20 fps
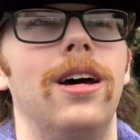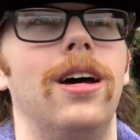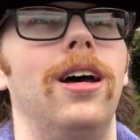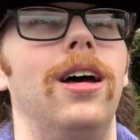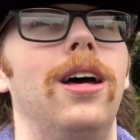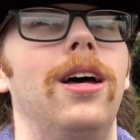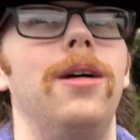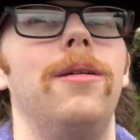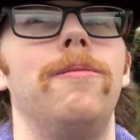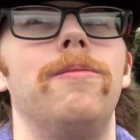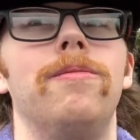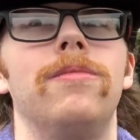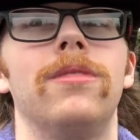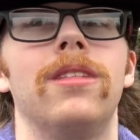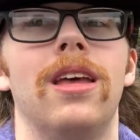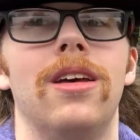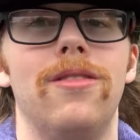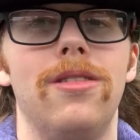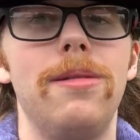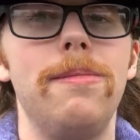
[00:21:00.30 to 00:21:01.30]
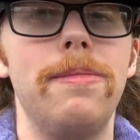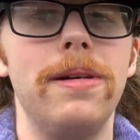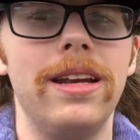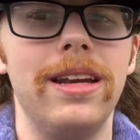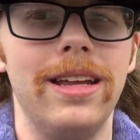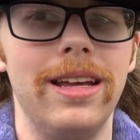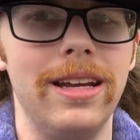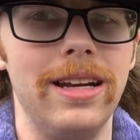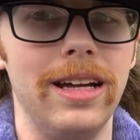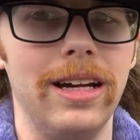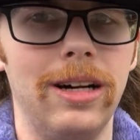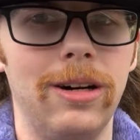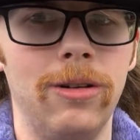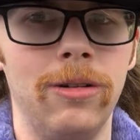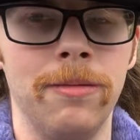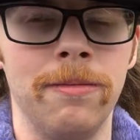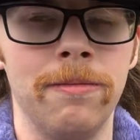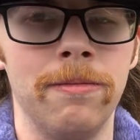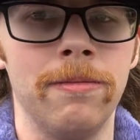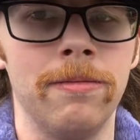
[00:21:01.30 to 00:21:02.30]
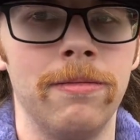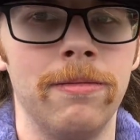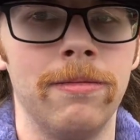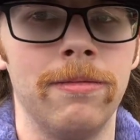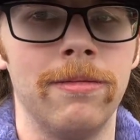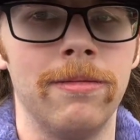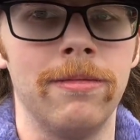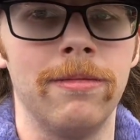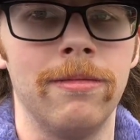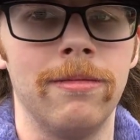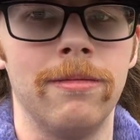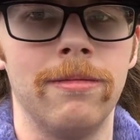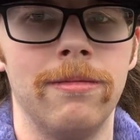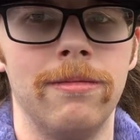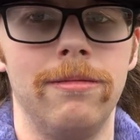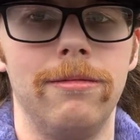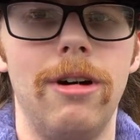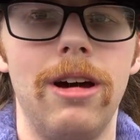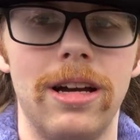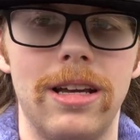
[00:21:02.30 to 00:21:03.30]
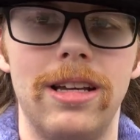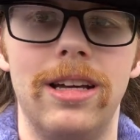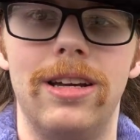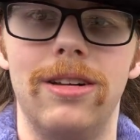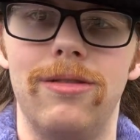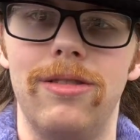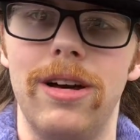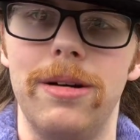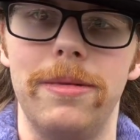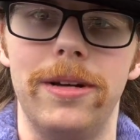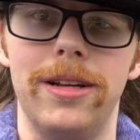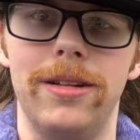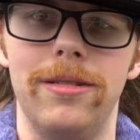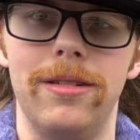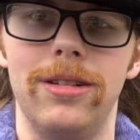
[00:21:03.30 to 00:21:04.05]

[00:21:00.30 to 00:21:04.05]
Having been here now, I can confirm it.